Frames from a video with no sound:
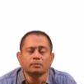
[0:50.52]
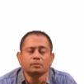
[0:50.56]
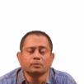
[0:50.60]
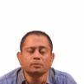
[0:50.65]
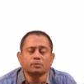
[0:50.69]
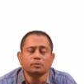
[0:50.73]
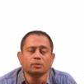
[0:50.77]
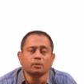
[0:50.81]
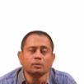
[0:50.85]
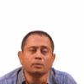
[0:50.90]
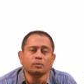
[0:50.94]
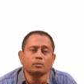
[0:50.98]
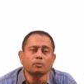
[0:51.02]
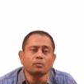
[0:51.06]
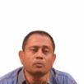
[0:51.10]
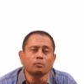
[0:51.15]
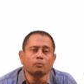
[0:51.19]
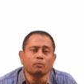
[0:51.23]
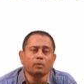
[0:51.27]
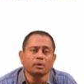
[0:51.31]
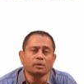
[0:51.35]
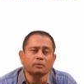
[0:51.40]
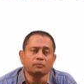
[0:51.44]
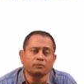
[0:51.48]
So
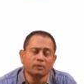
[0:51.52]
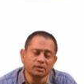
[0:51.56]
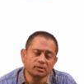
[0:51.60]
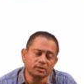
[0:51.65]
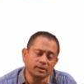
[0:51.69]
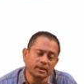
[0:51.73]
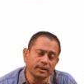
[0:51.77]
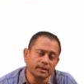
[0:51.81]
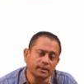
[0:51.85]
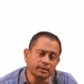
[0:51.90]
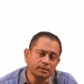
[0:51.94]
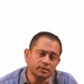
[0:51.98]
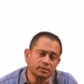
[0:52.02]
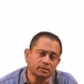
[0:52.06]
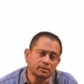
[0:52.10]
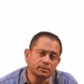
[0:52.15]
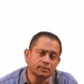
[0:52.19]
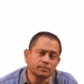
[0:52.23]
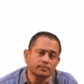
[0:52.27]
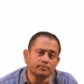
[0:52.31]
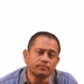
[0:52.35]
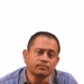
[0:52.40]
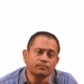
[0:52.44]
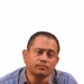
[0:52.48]
well, the first thing
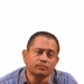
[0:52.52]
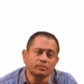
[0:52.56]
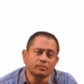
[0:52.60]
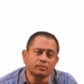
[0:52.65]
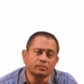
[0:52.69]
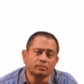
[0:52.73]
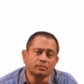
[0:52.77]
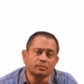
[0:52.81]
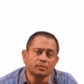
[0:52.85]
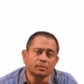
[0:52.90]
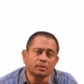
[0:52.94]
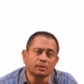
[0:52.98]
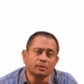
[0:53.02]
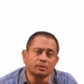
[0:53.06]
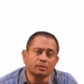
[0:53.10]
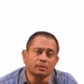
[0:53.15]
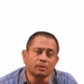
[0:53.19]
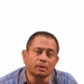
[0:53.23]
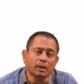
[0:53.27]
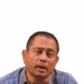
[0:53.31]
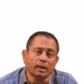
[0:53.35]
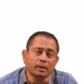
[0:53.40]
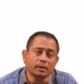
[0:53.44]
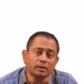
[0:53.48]
is
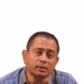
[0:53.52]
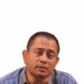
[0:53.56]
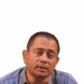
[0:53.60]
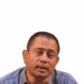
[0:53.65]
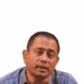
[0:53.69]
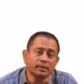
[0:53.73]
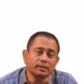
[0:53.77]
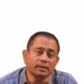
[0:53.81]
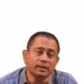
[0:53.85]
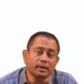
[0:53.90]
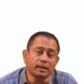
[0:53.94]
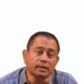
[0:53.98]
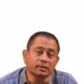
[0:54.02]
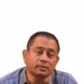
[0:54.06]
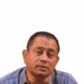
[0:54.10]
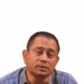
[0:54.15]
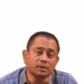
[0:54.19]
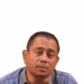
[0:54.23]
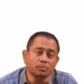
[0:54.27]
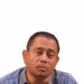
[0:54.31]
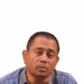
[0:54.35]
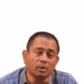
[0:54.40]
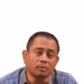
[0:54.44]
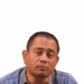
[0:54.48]
understand the
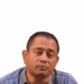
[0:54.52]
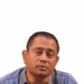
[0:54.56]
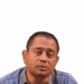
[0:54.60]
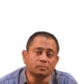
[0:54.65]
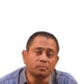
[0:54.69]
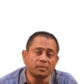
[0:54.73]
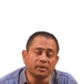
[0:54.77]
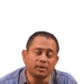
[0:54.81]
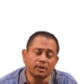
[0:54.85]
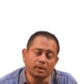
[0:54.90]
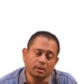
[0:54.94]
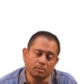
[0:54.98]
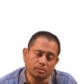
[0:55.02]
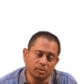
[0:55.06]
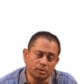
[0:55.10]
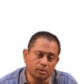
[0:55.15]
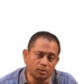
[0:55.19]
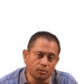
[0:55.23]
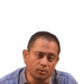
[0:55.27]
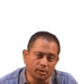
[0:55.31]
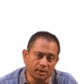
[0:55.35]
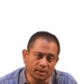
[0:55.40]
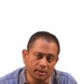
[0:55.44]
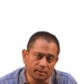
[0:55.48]
concept of spin
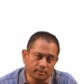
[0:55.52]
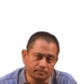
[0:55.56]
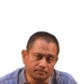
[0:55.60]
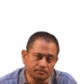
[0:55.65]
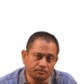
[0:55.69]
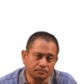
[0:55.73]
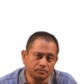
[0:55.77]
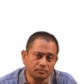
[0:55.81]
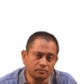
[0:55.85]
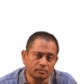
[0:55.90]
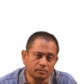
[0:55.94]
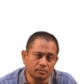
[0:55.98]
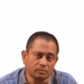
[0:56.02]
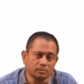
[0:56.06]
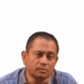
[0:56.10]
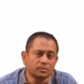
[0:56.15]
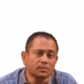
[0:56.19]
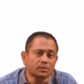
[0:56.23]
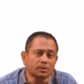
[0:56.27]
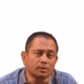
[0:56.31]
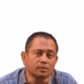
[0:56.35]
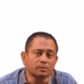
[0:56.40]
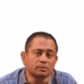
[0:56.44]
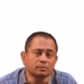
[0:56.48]
Hamiltonian.
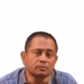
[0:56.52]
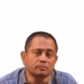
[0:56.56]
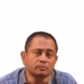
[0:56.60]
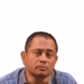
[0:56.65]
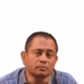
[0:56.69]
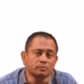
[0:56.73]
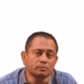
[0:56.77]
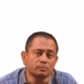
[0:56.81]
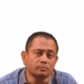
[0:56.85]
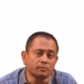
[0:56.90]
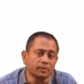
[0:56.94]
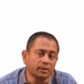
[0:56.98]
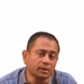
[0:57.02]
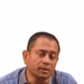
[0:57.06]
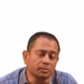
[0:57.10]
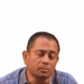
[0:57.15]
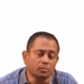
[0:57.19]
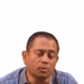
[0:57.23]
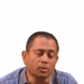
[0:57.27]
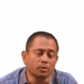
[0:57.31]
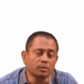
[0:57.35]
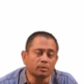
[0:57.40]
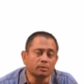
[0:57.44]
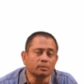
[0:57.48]
It's very
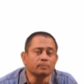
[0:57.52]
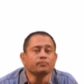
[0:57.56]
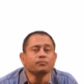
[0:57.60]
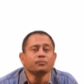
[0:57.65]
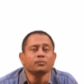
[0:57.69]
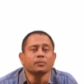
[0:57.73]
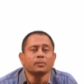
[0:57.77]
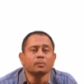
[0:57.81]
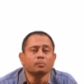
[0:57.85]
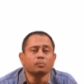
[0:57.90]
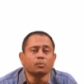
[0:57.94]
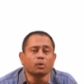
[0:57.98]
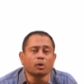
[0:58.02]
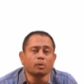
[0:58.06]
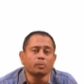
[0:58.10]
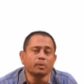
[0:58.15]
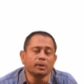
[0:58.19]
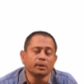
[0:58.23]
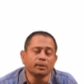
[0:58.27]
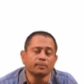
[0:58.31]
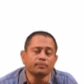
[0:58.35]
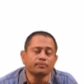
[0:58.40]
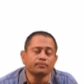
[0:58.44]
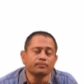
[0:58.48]
important.
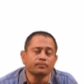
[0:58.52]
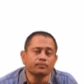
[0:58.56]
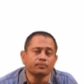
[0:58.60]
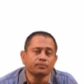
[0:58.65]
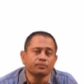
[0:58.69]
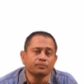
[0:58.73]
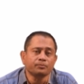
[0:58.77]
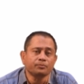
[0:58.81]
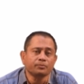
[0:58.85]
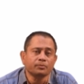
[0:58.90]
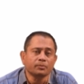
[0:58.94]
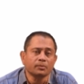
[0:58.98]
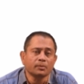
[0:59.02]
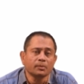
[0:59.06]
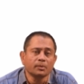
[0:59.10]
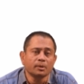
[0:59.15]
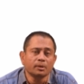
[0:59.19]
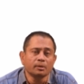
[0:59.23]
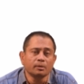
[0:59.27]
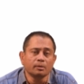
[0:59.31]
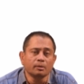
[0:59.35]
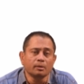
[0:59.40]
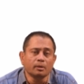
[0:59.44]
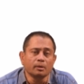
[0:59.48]
Probably
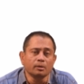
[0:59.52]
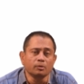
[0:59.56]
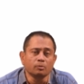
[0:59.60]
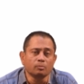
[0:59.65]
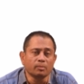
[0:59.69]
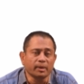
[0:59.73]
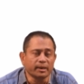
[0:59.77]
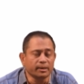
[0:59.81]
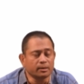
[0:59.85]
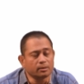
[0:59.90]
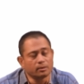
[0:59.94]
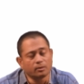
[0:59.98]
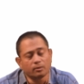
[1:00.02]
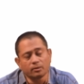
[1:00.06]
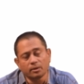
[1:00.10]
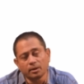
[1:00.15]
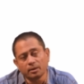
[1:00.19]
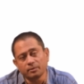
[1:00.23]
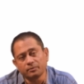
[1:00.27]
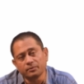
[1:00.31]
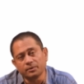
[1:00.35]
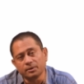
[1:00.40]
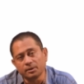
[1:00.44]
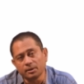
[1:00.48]
you might not
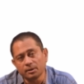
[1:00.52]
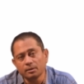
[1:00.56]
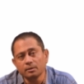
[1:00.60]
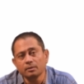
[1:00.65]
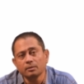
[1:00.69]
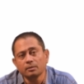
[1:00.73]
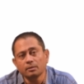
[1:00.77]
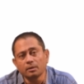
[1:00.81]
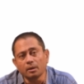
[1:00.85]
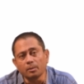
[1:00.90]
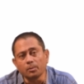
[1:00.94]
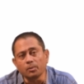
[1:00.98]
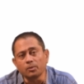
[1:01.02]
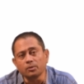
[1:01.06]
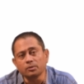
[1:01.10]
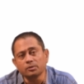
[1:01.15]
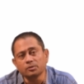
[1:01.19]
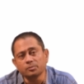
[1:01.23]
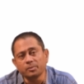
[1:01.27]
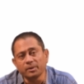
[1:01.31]
have heard about